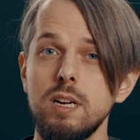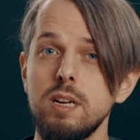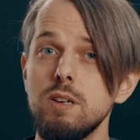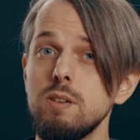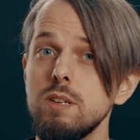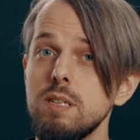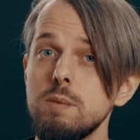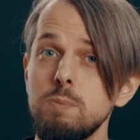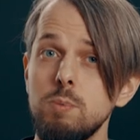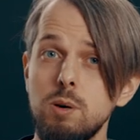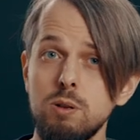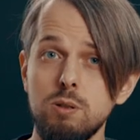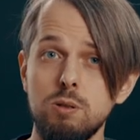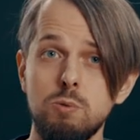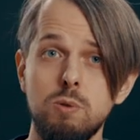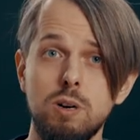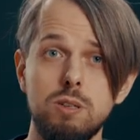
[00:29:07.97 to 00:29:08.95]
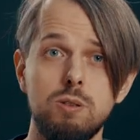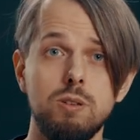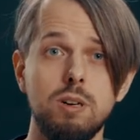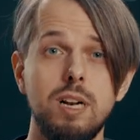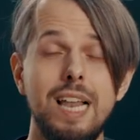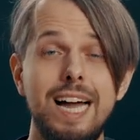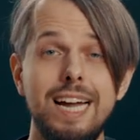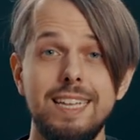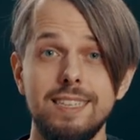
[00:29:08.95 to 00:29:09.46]
respond to what your
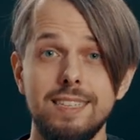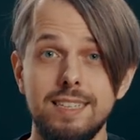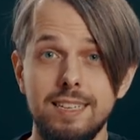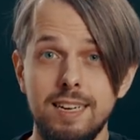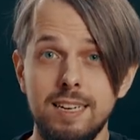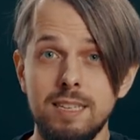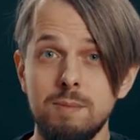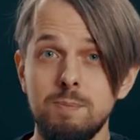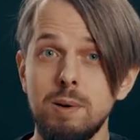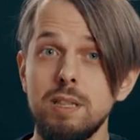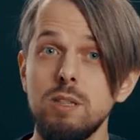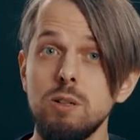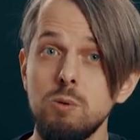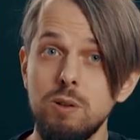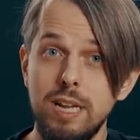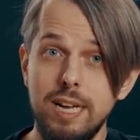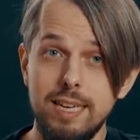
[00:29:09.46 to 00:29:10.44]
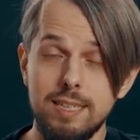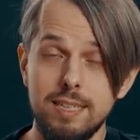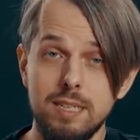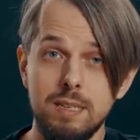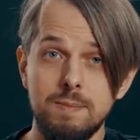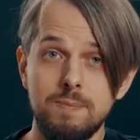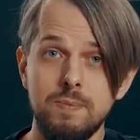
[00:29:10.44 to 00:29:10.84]
client says, but no less.